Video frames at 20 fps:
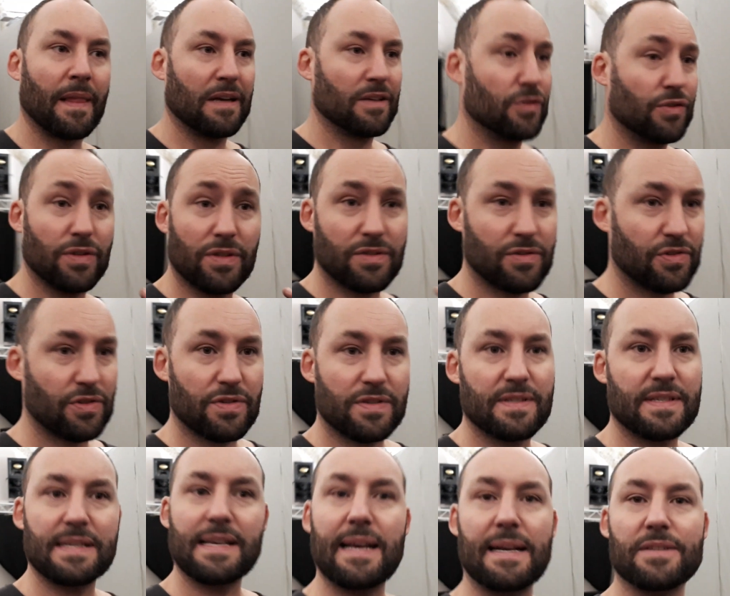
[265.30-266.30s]
Just
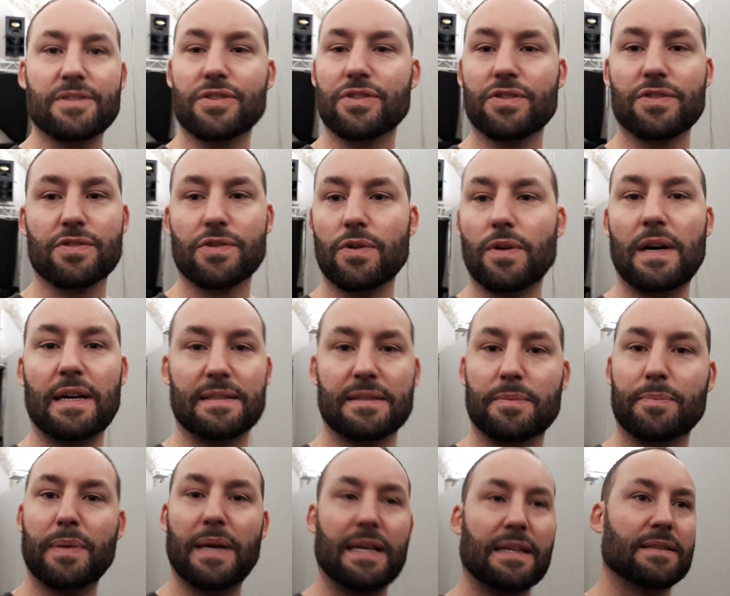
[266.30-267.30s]
sketch, just go
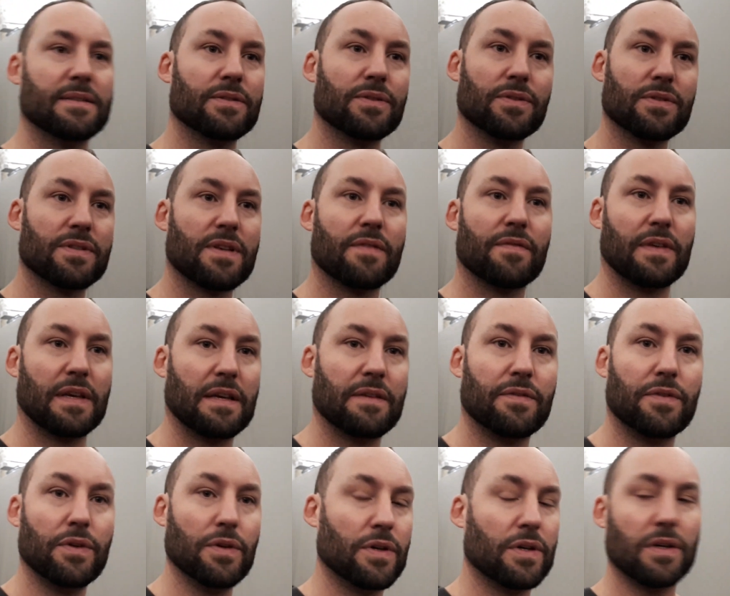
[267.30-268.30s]
out, paint, do something.
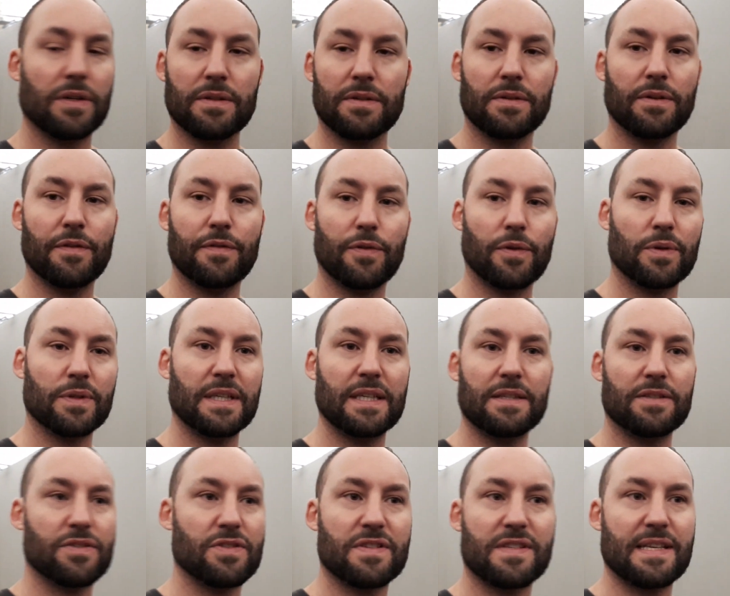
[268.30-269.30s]
If you can't afford
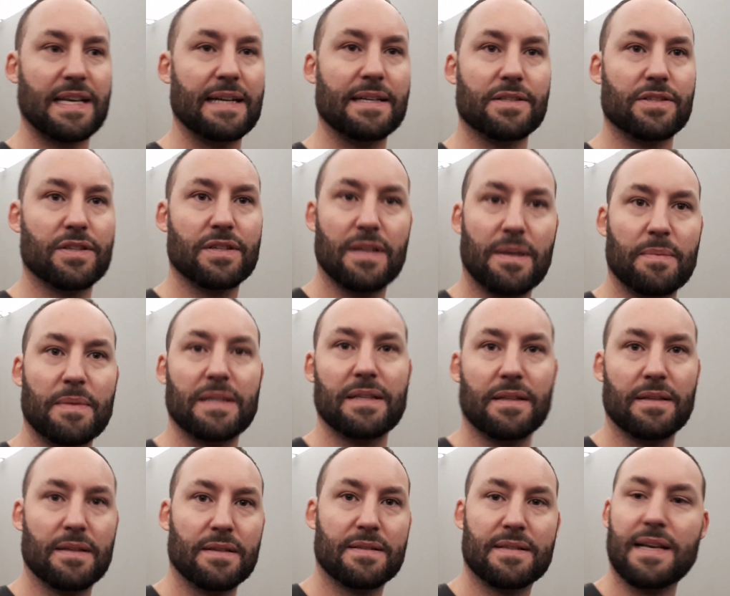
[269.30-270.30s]
it, just sketch. I
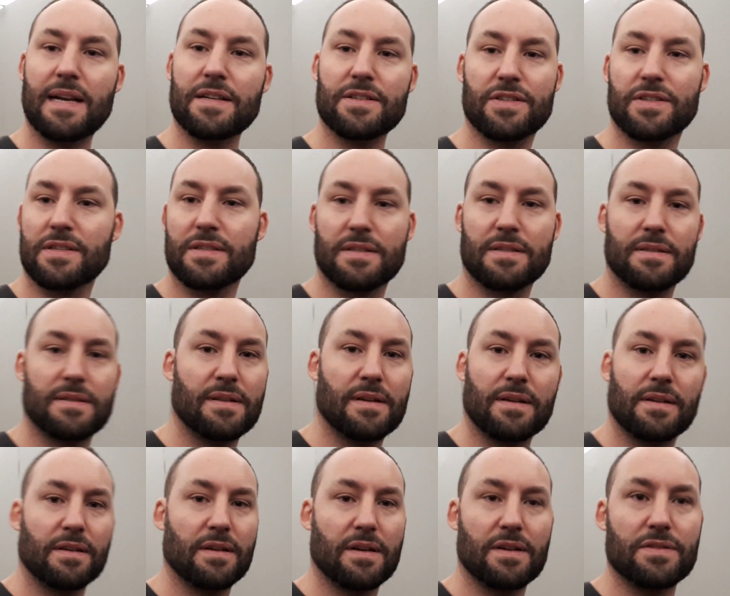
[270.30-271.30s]
mean, a sketch is not
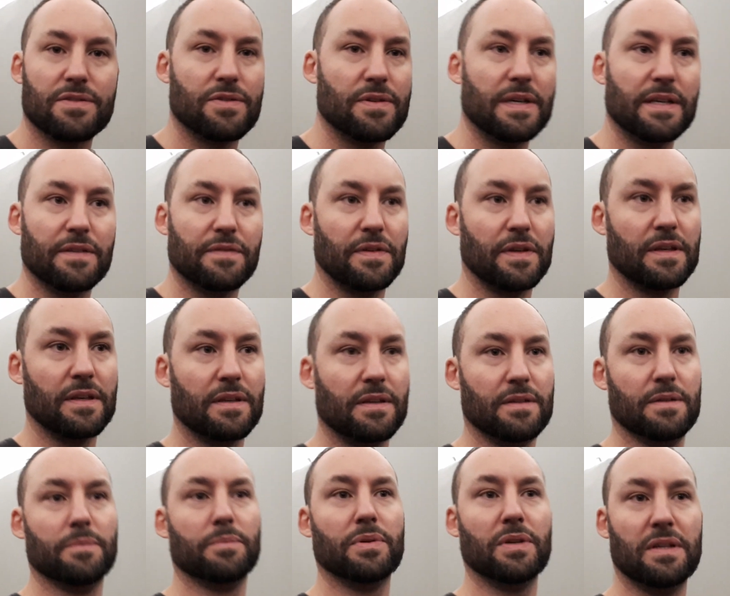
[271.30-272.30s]
going to cost you anything.
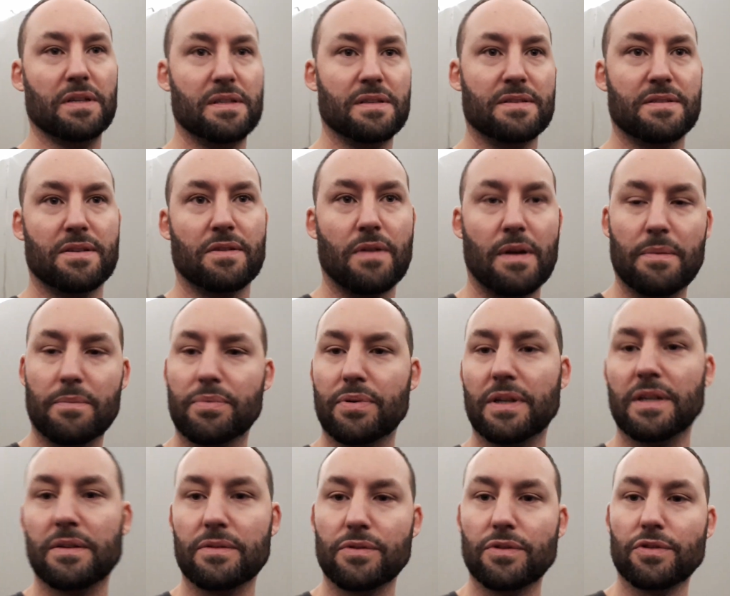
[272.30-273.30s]
Put it on Instagram, put
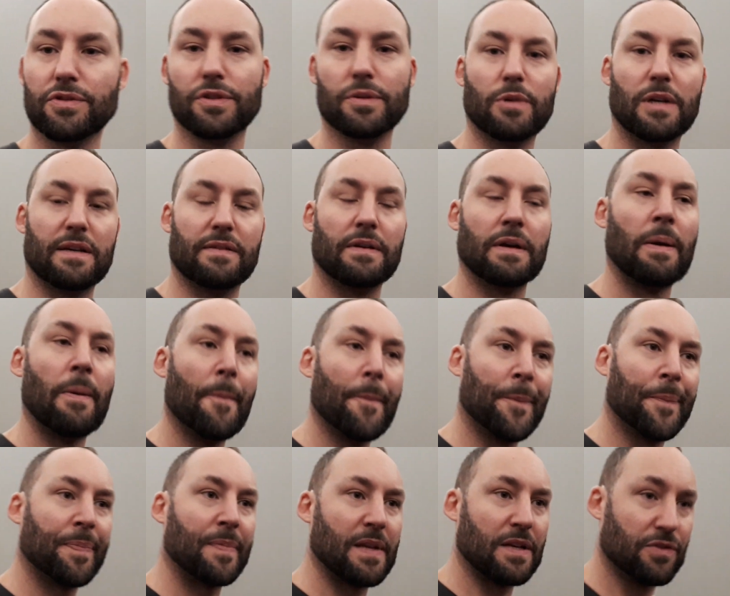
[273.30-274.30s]
it on YouTube, whatever.
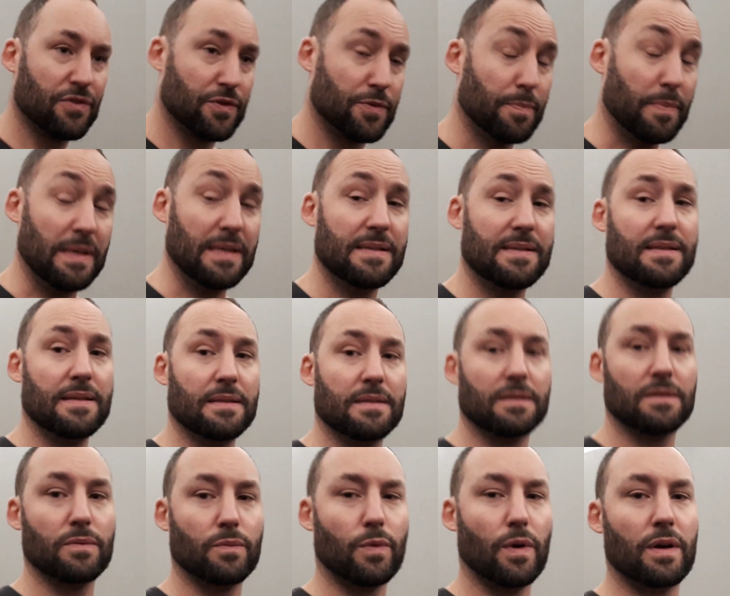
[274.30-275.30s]
Just be
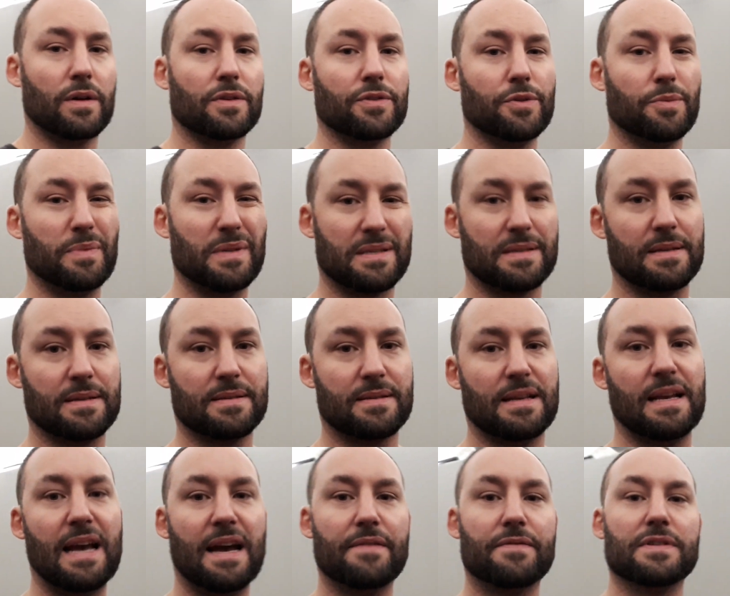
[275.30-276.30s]
seen, work on your
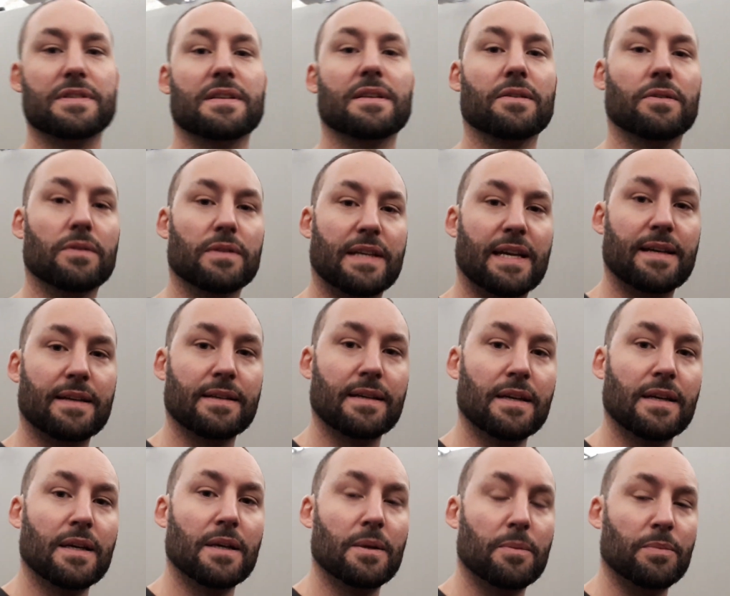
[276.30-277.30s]
business every single day.
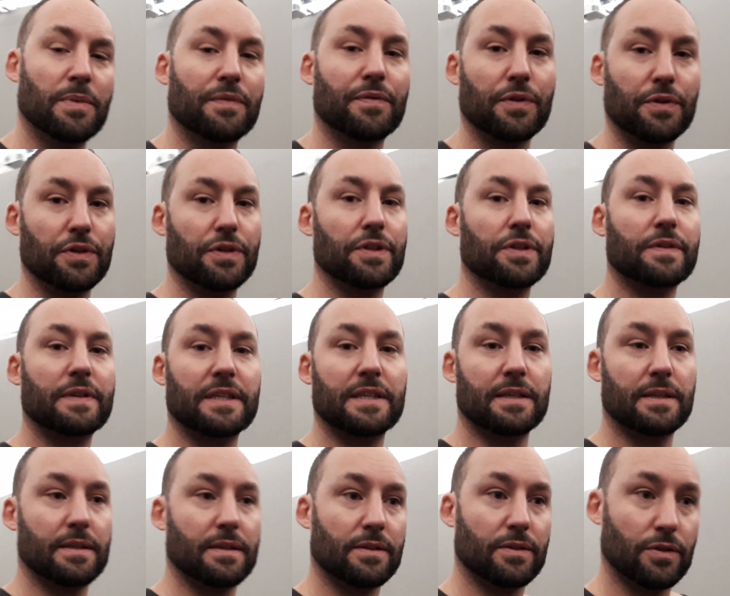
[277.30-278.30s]
Before you know it,
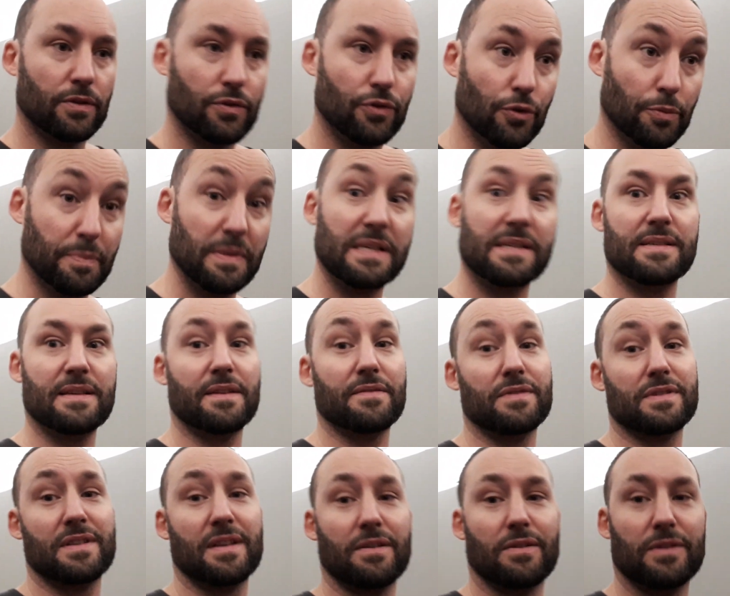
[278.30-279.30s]
you're busy
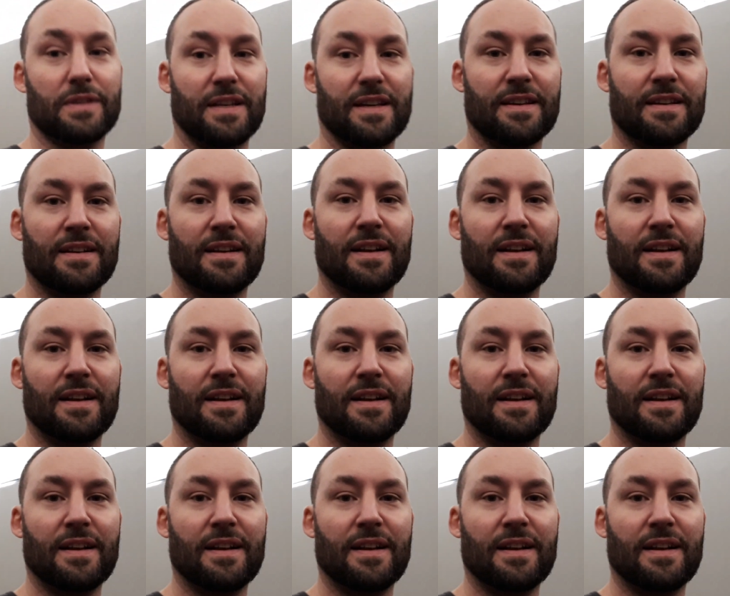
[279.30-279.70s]
every single day.